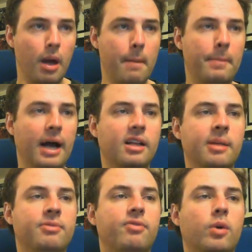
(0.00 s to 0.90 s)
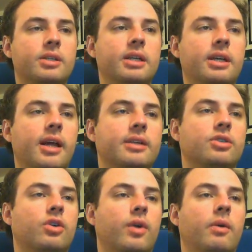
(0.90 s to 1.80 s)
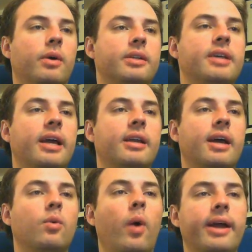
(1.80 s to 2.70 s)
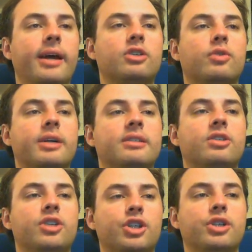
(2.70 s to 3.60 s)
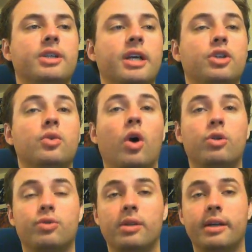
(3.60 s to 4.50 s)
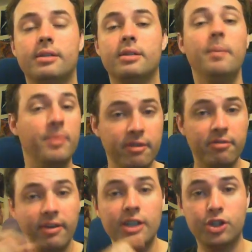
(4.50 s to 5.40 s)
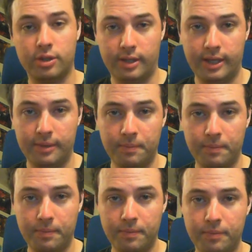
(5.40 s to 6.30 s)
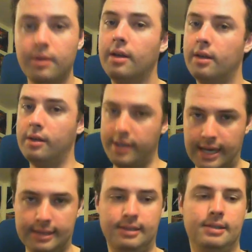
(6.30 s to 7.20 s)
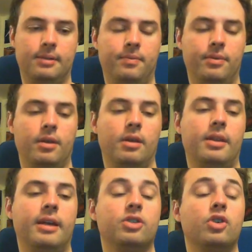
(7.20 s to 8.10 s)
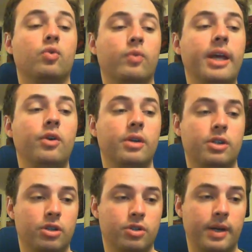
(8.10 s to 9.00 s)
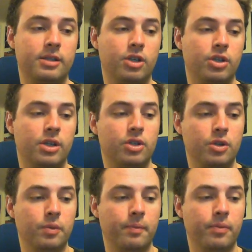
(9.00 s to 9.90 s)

Apocalypse 14 asks a great one. Day 9, why not transition into Ultralisks eventually? Yes, that is a great unit to transition into.